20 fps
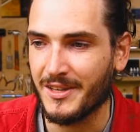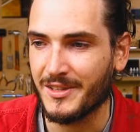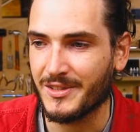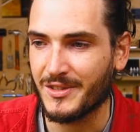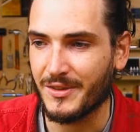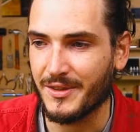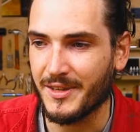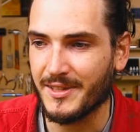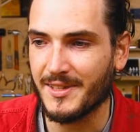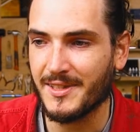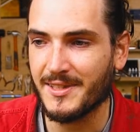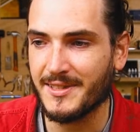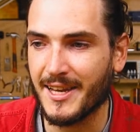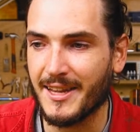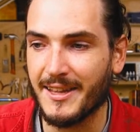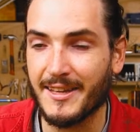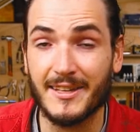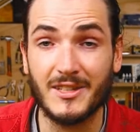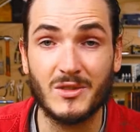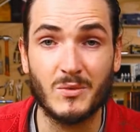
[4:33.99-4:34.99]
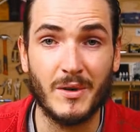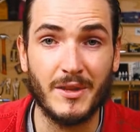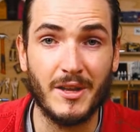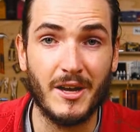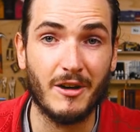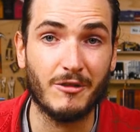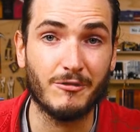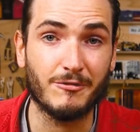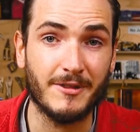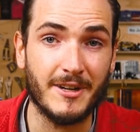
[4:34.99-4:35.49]
So this is telling us whether
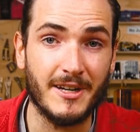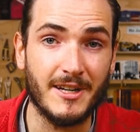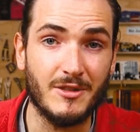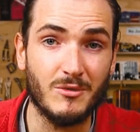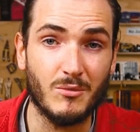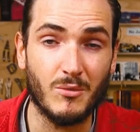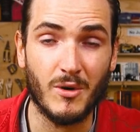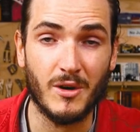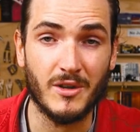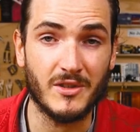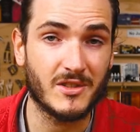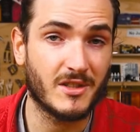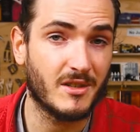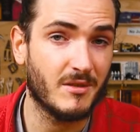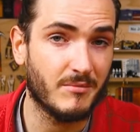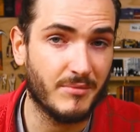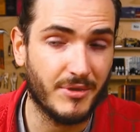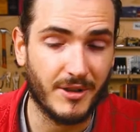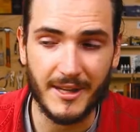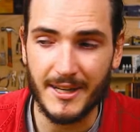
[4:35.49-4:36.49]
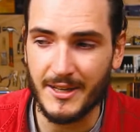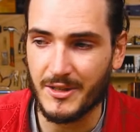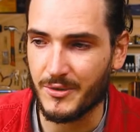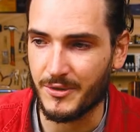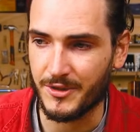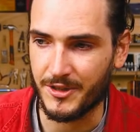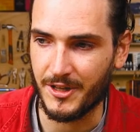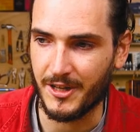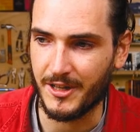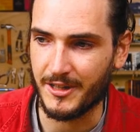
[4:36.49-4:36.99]
a read was complete
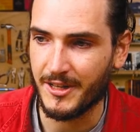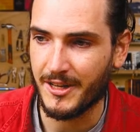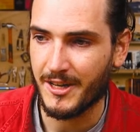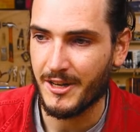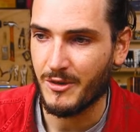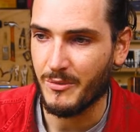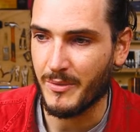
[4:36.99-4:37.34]
or not.